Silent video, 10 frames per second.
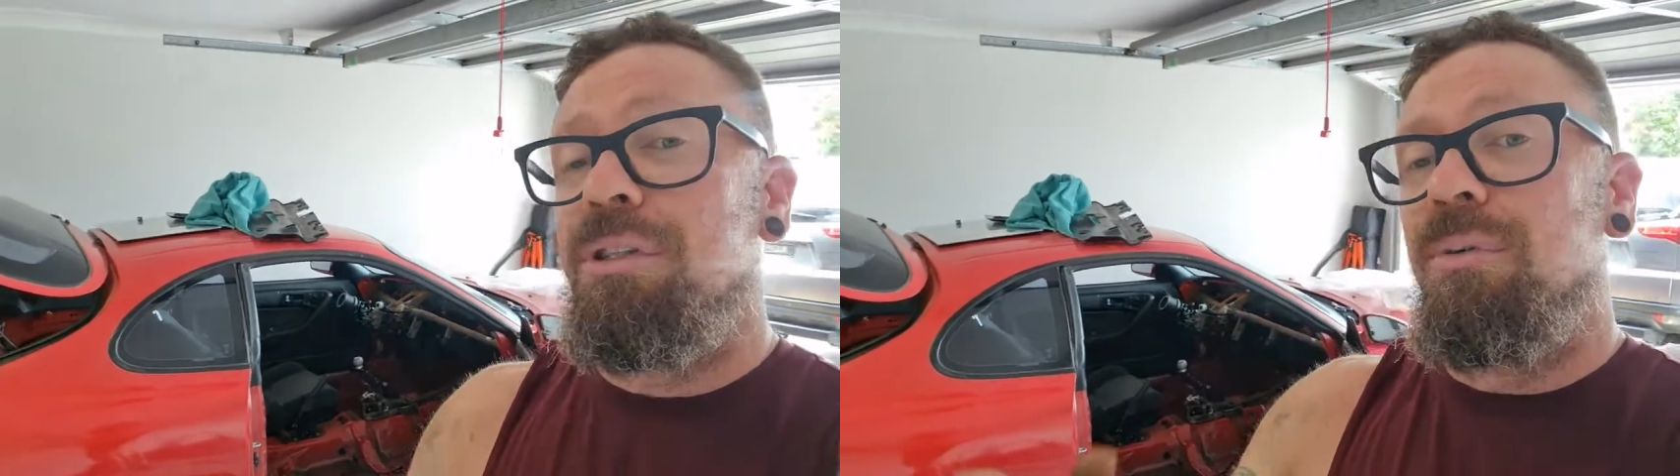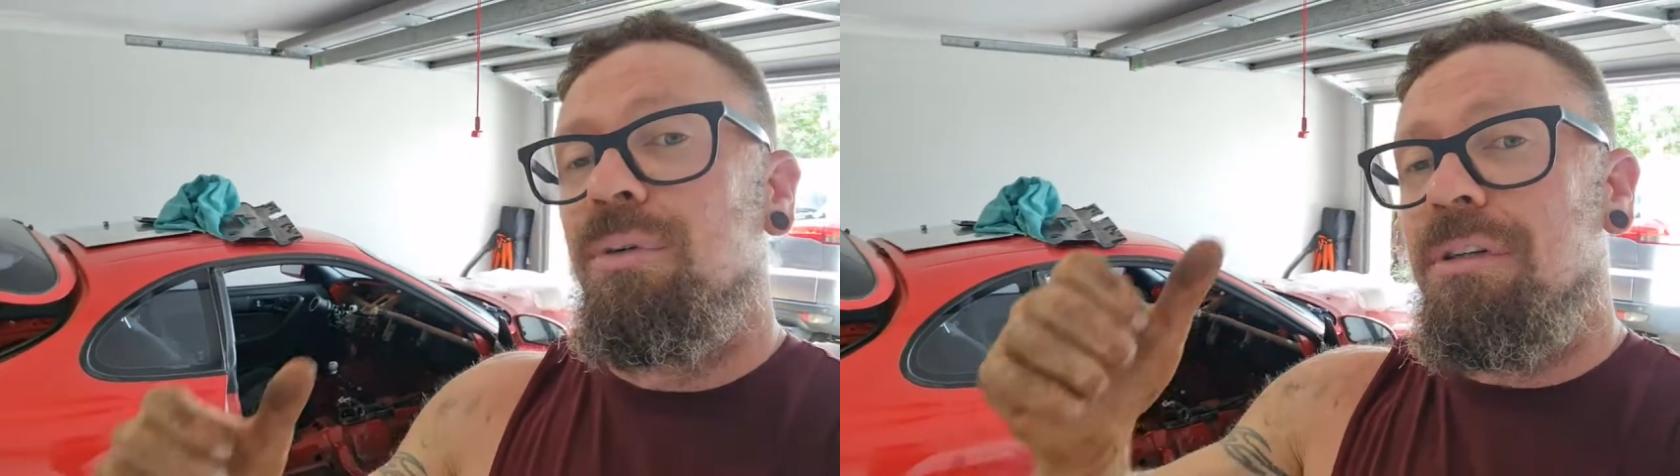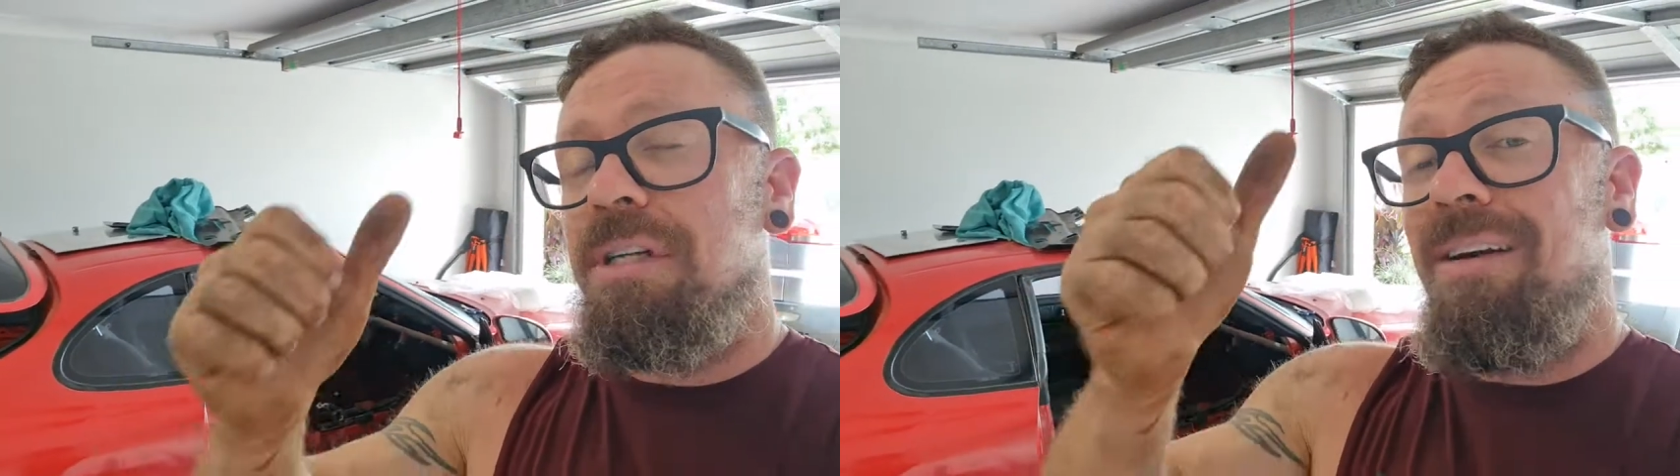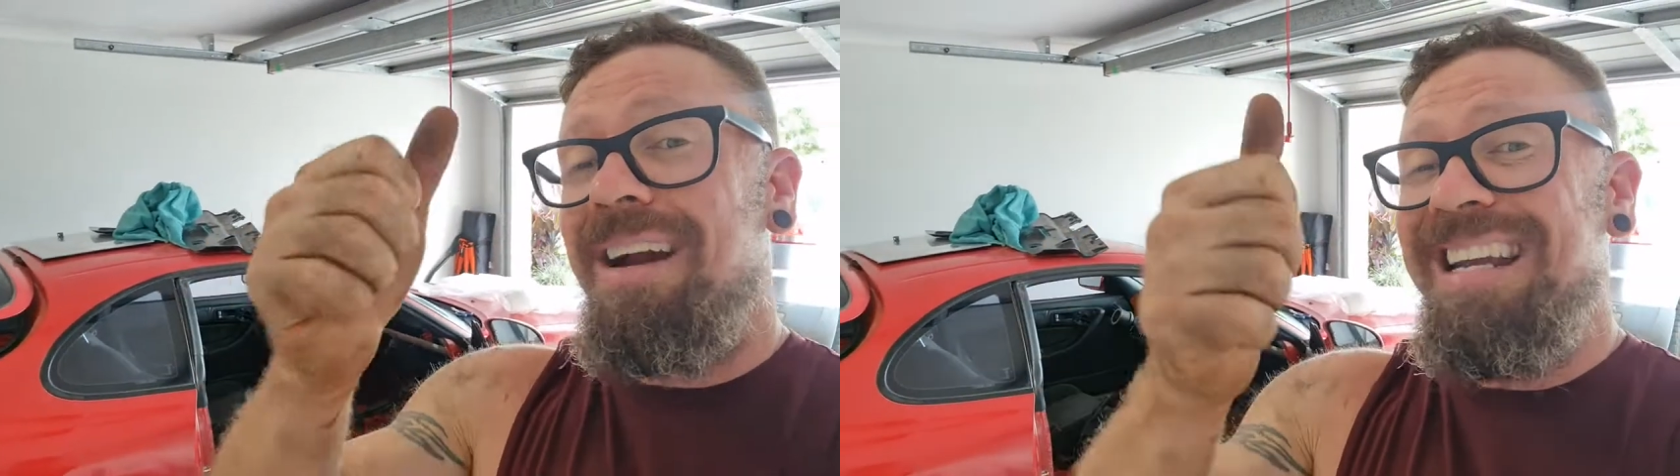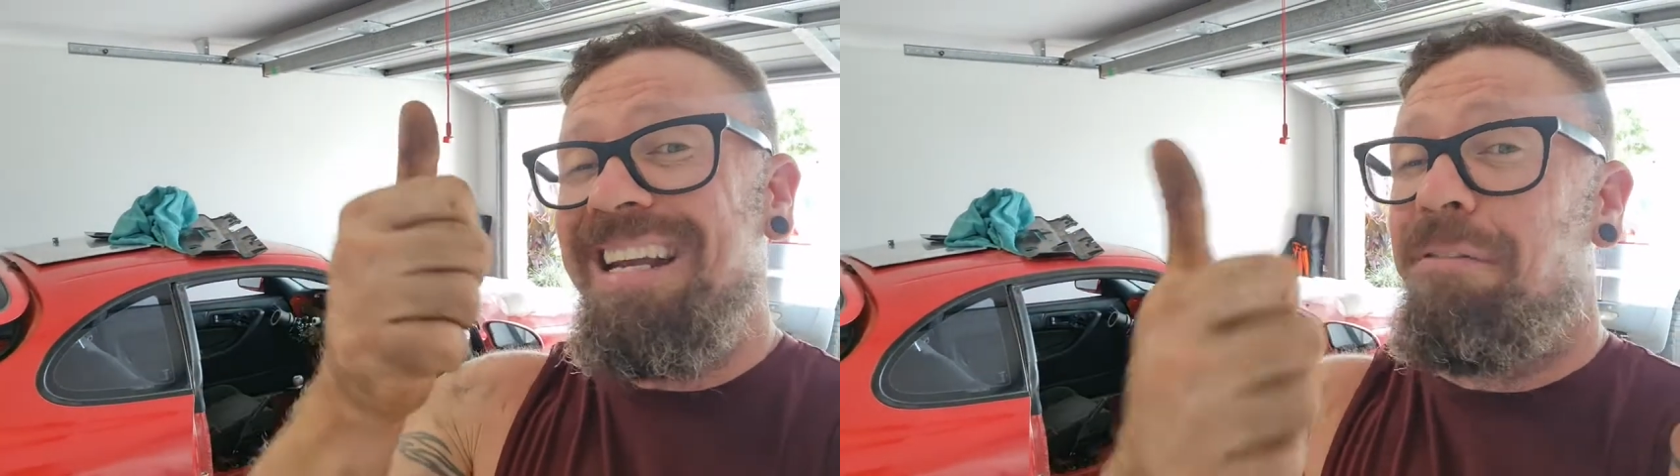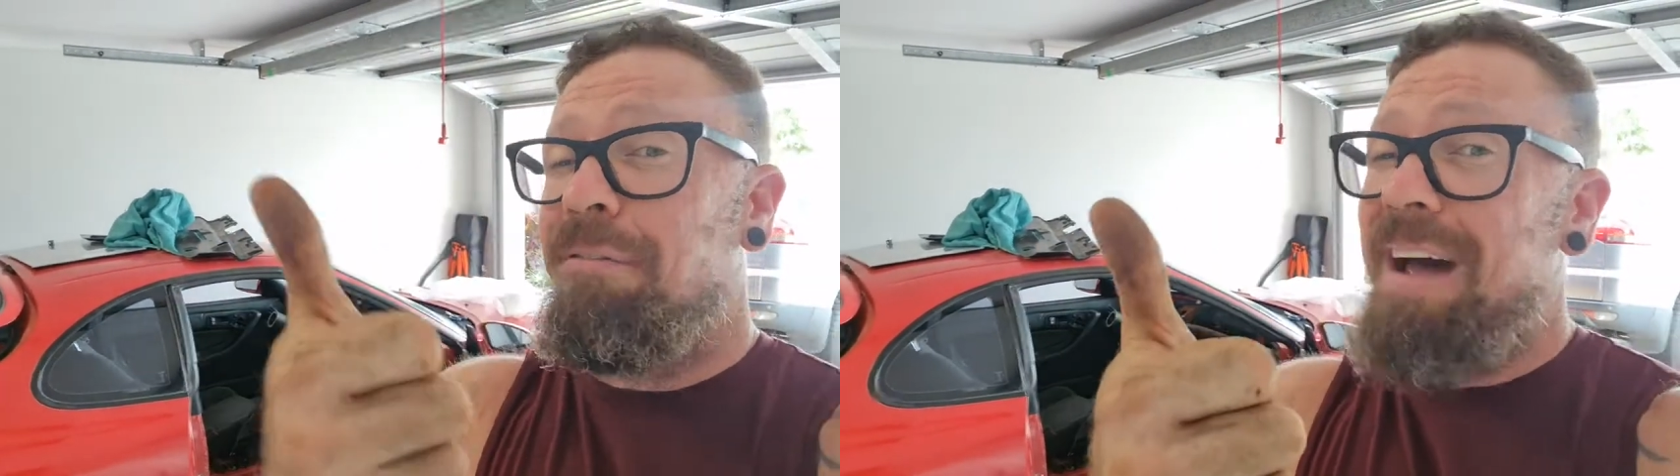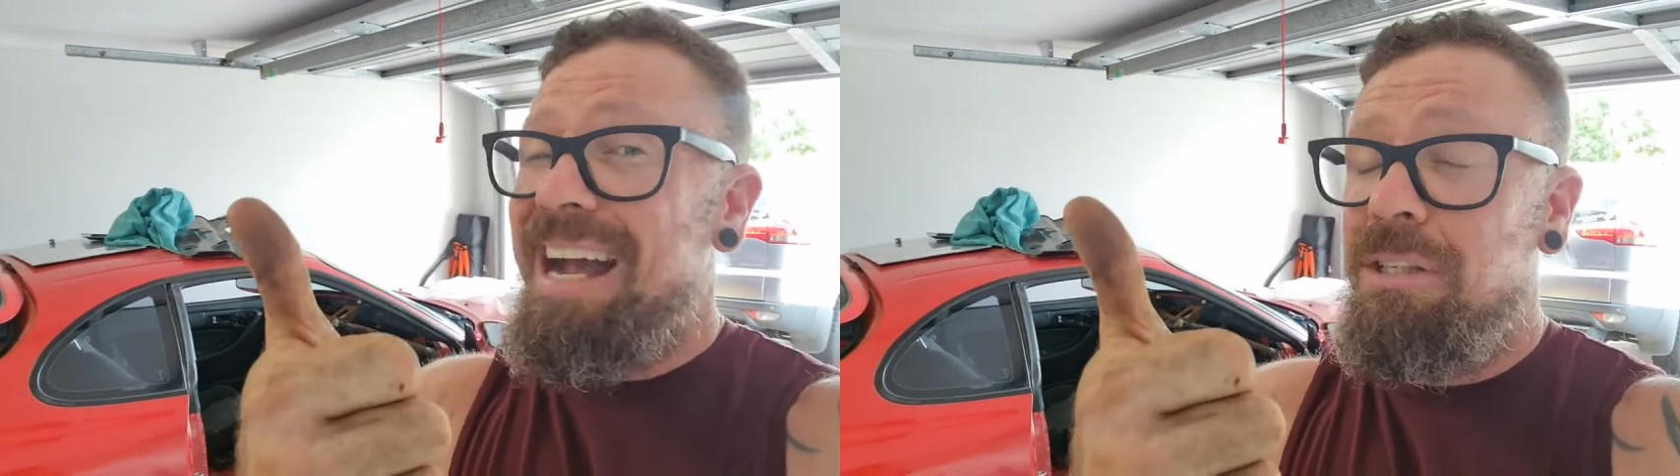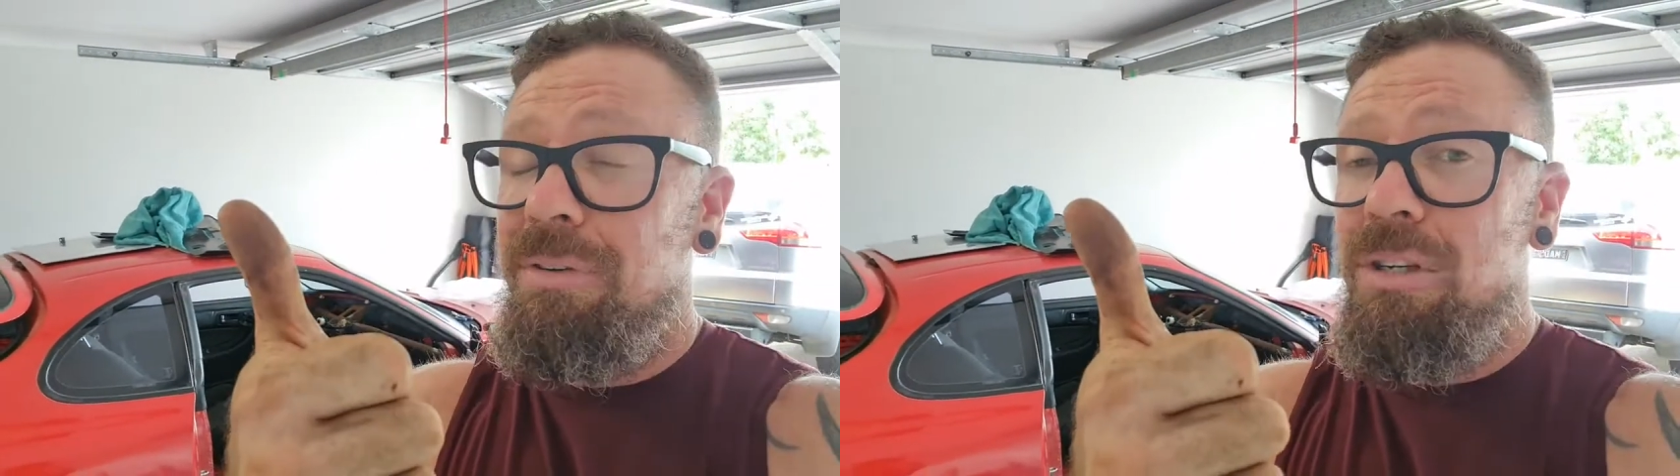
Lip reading: The rules are I need factory